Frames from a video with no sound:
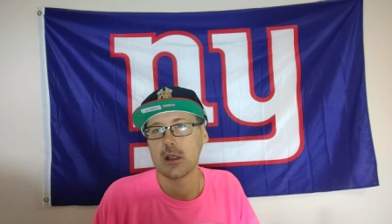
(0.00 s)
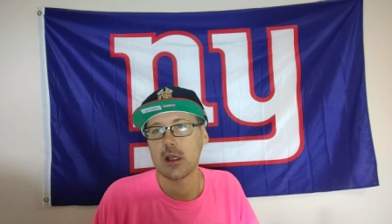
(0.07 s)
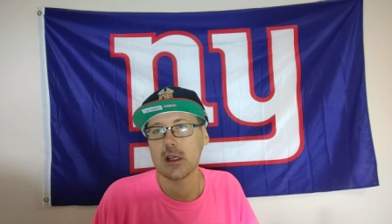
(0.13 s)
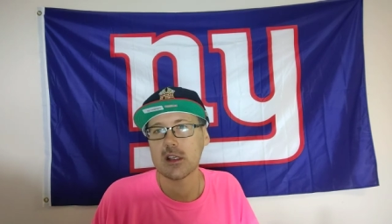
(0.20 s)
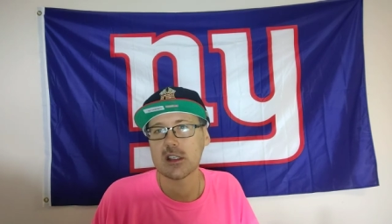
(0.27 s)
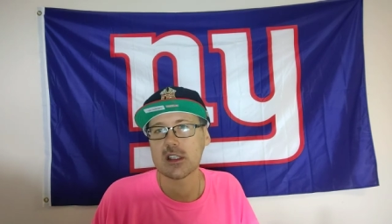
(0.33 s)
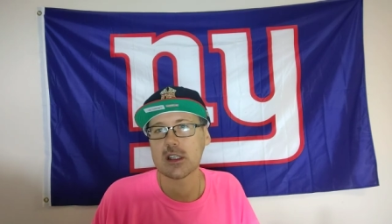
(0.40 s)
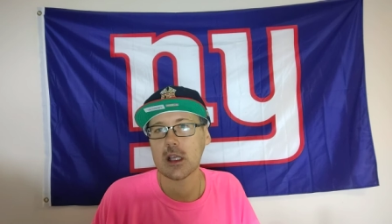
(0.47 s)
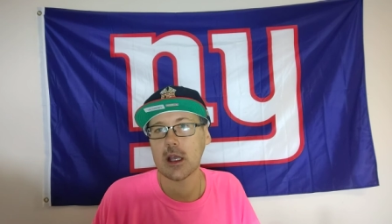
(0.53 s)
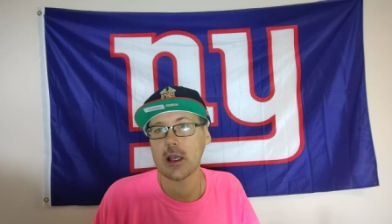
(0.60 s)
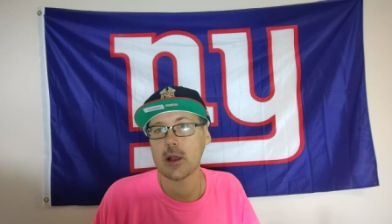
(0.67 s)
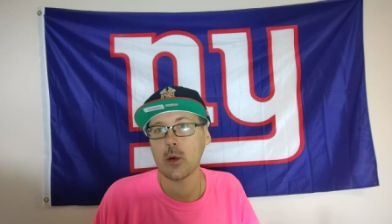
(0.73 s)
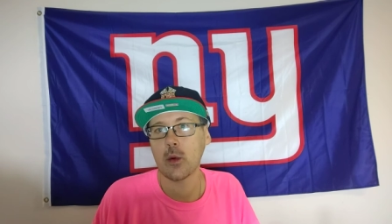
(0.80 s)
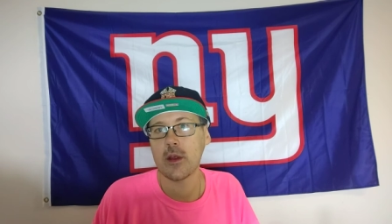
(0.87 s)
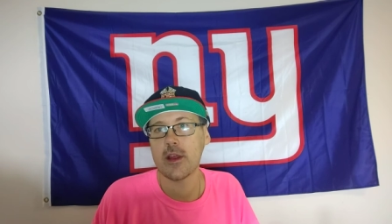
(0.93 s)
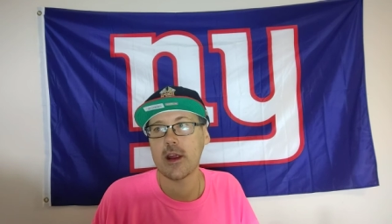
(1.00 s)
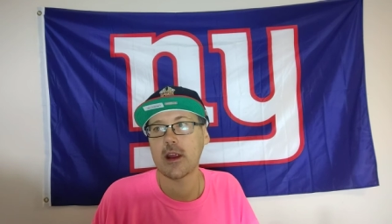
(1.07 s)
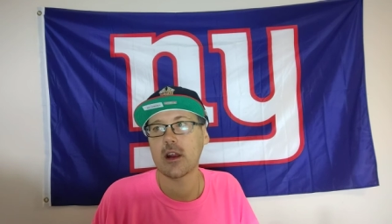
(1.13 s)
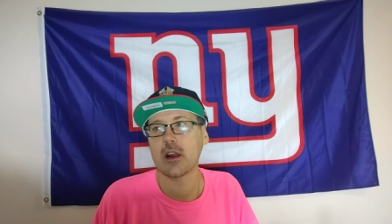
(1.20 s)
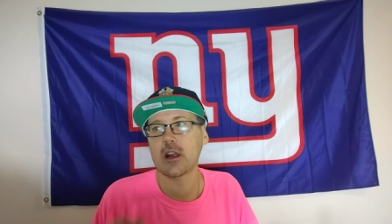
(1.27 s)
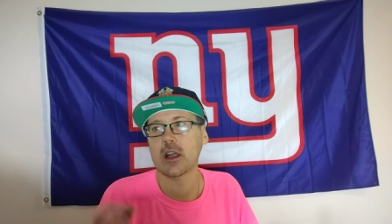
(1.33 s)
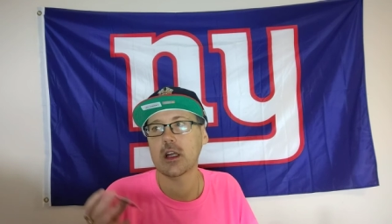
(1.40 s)
It's like when
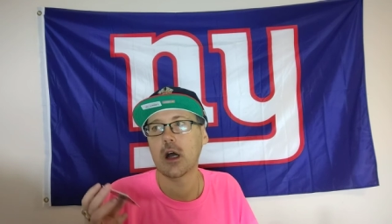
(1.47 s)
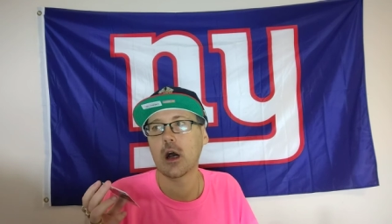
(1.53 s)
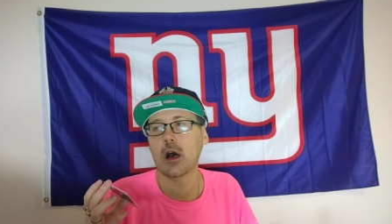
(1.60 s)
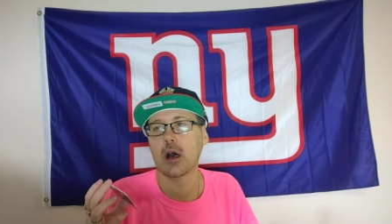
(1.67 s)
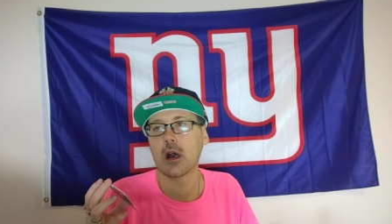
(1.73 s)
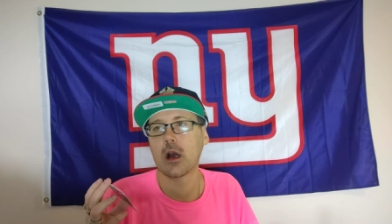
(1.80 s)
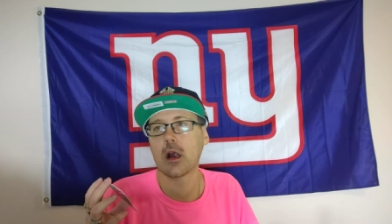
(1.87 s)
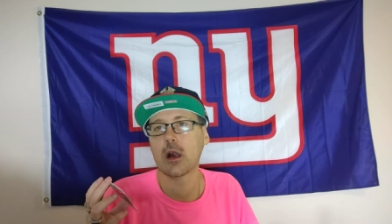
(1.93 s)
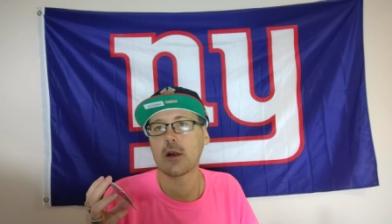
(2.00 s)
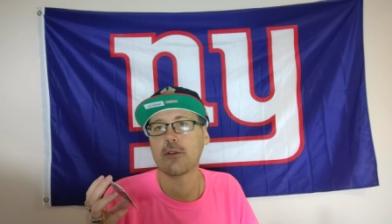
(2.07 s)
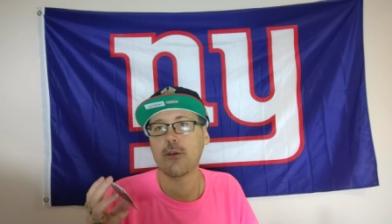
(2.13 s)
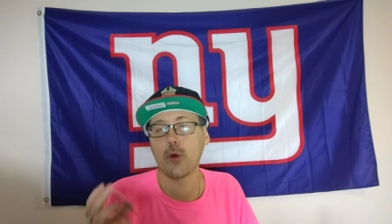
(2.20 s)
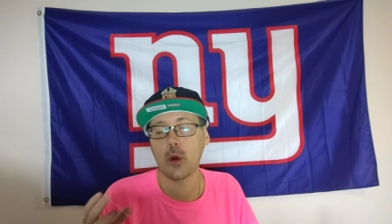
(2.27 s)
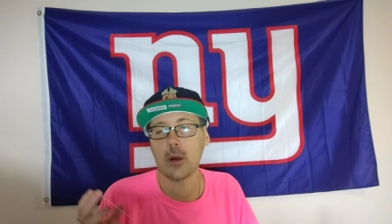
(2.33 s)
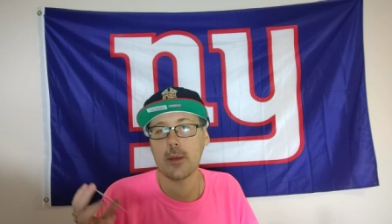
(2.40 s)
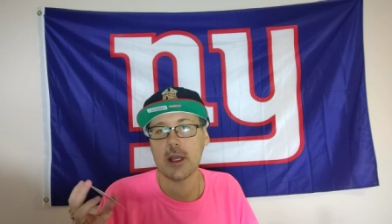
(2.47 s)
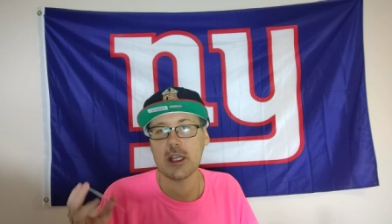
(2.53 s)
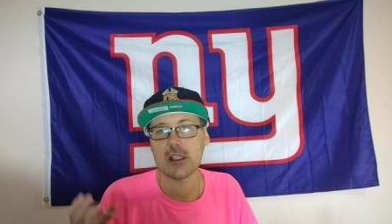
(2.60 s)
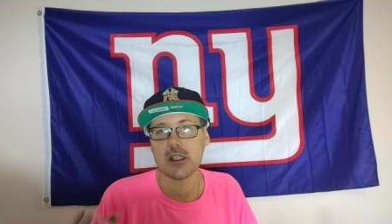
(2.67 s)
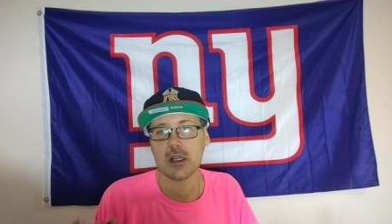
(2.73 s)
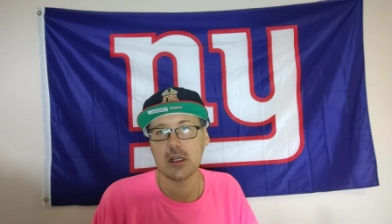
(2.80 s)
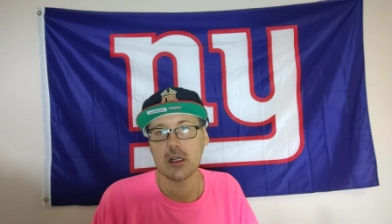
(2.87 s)
there are four
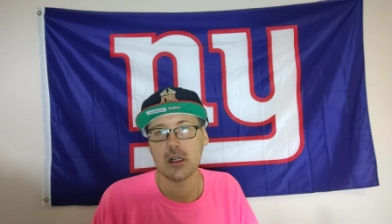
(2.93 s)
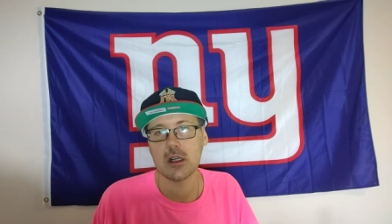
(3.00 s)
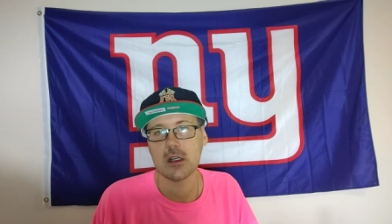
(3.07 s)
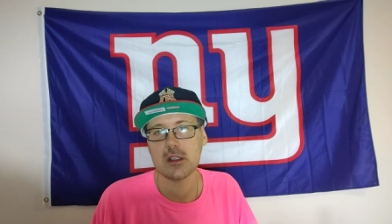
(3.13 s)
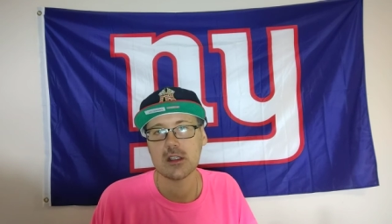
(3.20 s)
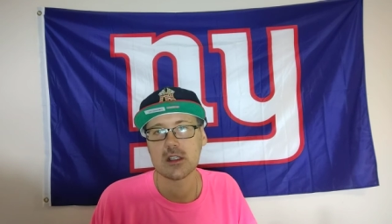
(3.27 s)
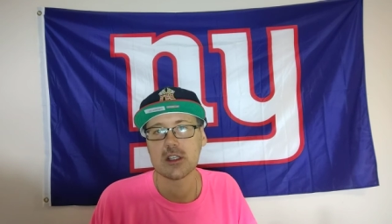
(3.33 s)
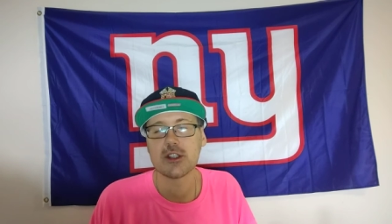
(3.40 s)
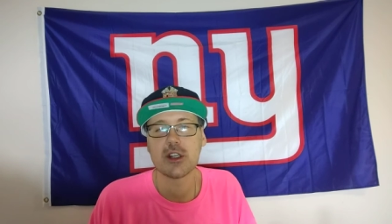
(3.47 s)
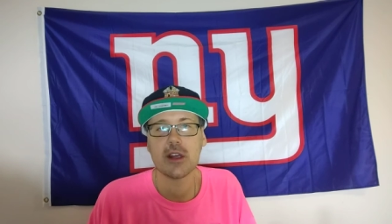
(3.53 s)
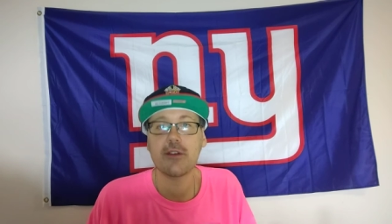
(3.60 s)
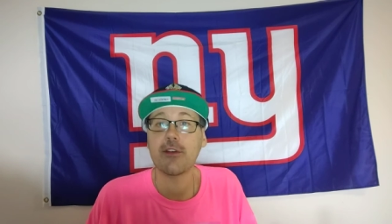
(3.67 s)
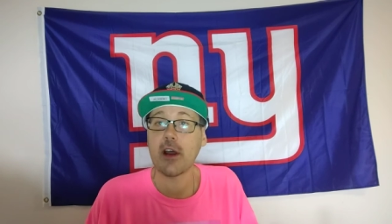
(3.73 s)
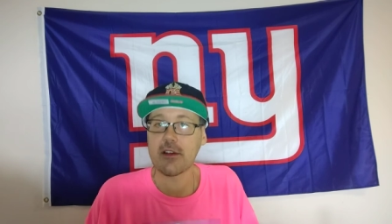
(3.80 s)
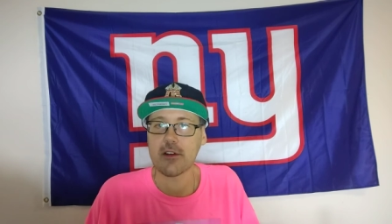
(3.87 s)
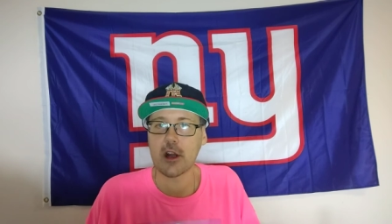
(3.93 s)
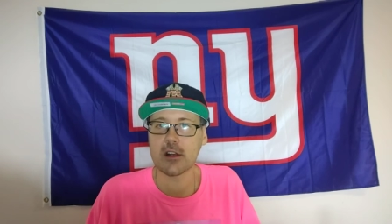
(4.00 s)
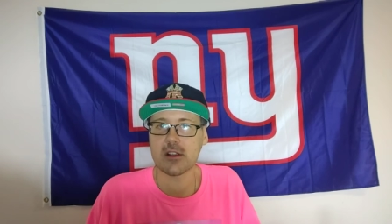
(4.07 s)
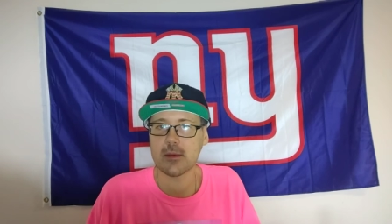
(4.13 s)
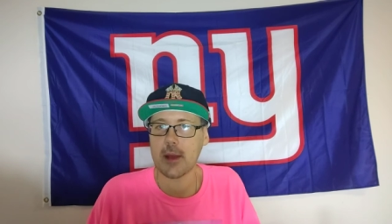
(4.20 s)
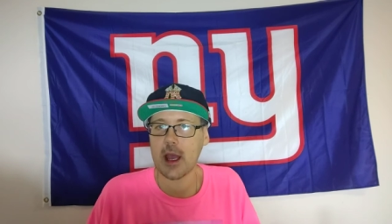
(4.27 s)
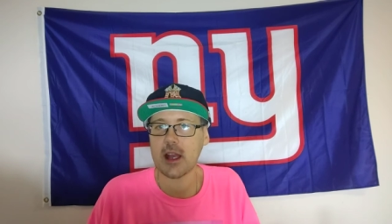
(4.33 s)
base cards, because you get five
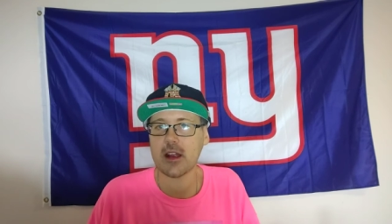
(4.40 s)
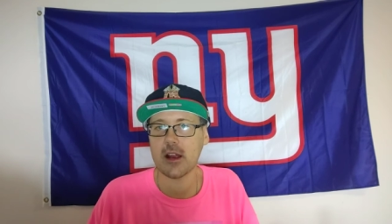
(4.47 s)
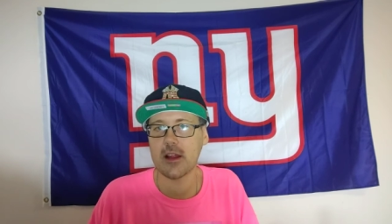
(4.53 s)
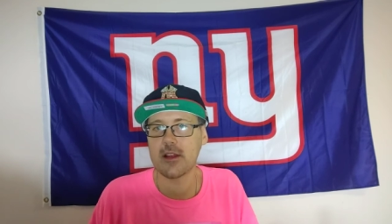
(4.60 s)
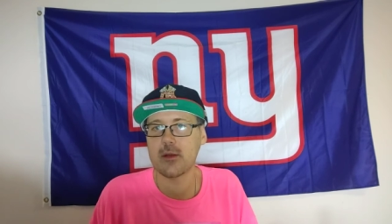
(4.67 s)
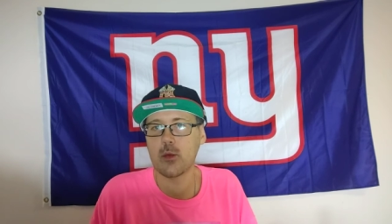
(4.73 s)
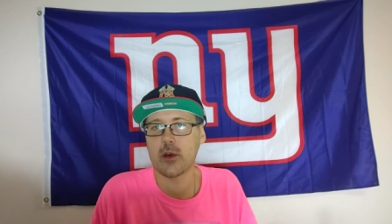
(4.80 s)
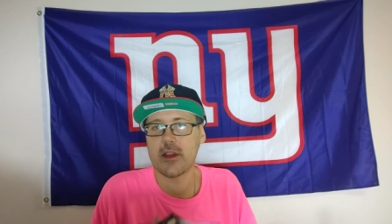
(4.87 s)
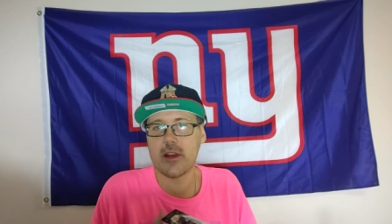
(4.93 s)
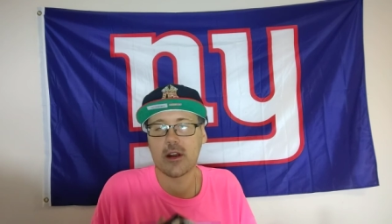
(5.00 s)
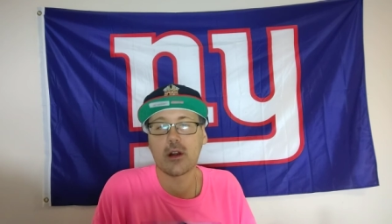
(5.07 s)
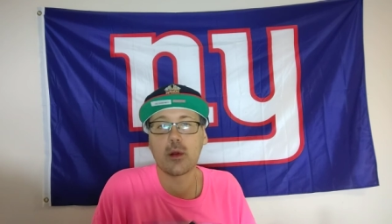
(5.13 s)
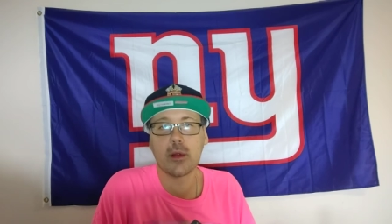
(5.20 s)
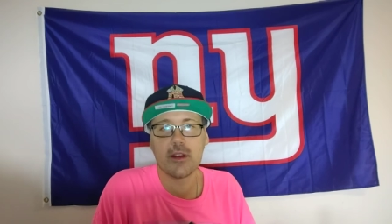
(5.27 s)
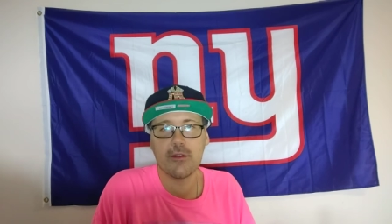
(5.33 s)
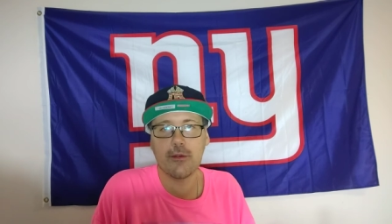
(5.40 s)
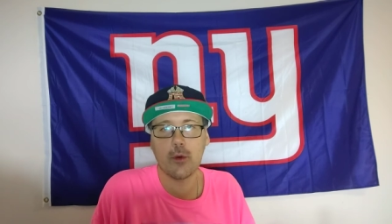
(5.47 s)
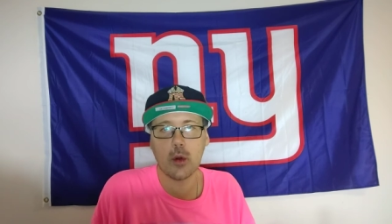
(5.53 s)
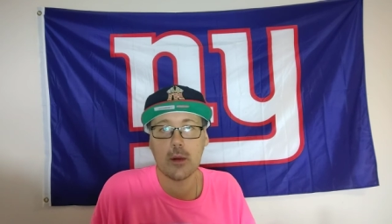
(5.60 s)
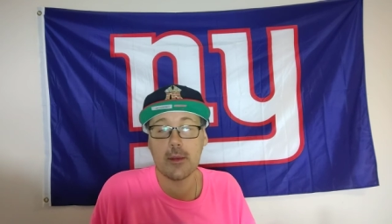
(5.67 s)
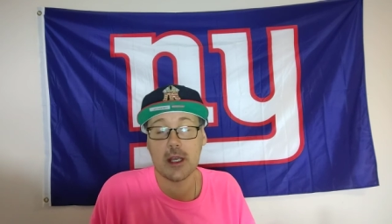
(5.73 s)
cards a pack, and when there are only four